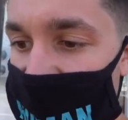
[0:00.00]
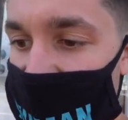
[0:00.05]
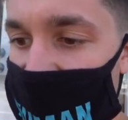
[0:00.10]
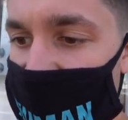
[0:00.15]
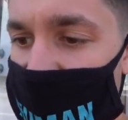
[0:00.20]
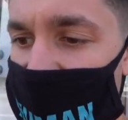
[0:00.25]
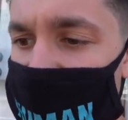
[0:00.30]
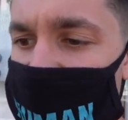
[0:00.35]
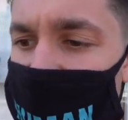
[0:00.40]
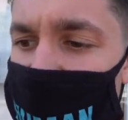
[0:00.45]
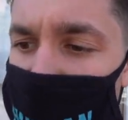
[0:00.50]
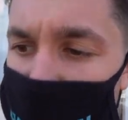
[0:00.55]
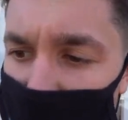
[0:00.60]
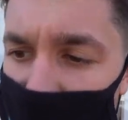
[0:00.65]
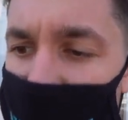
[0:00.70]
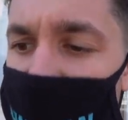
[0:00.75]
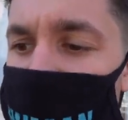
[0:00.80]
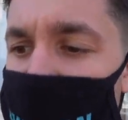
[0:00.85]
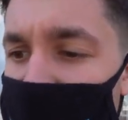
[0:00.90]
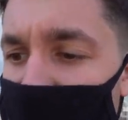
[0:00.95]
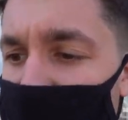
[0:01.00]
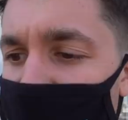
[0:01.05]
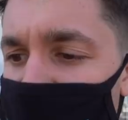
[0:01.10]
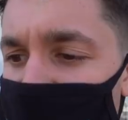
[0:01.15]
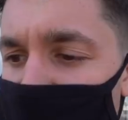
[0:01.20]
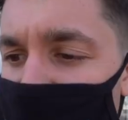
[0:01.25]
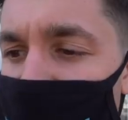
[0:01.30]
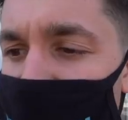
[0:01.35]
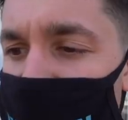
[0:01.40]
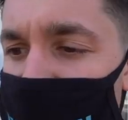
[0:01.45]
Uh, and then Wailmer
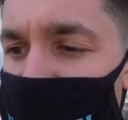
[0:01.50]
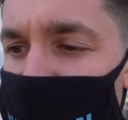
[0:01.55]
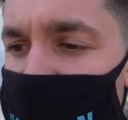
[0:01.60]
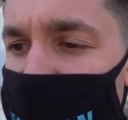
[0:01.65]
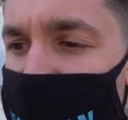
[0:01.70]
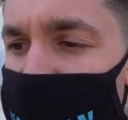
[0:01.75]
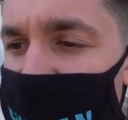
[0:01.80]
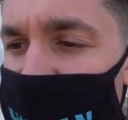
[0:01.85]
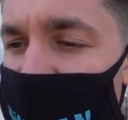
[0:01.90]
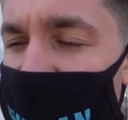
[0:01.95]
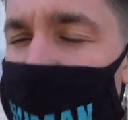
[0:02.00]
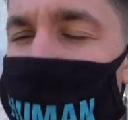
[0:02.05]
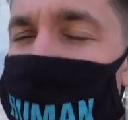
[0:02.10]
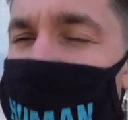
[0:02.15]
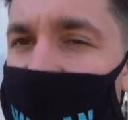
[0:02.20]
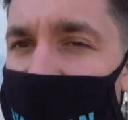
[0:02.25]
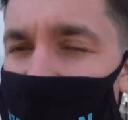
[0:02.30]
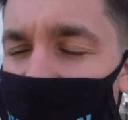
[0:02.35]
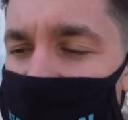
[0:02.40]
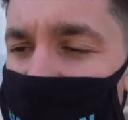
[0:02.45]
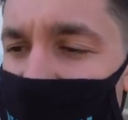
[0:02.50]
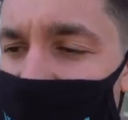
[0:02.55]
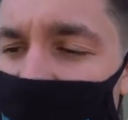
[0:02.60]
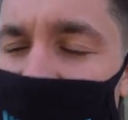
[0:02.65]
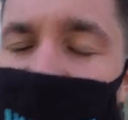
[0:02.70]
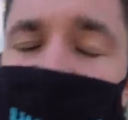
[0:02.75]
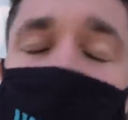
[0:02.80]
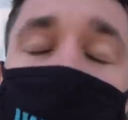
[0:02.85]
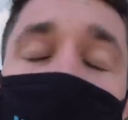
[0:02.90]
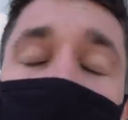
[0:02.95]
also very cool. I'm down with it.
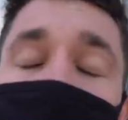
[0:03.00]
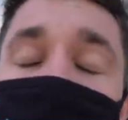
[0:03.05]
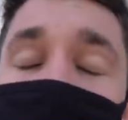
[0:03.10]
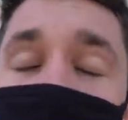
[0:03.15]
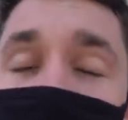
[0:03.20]
We have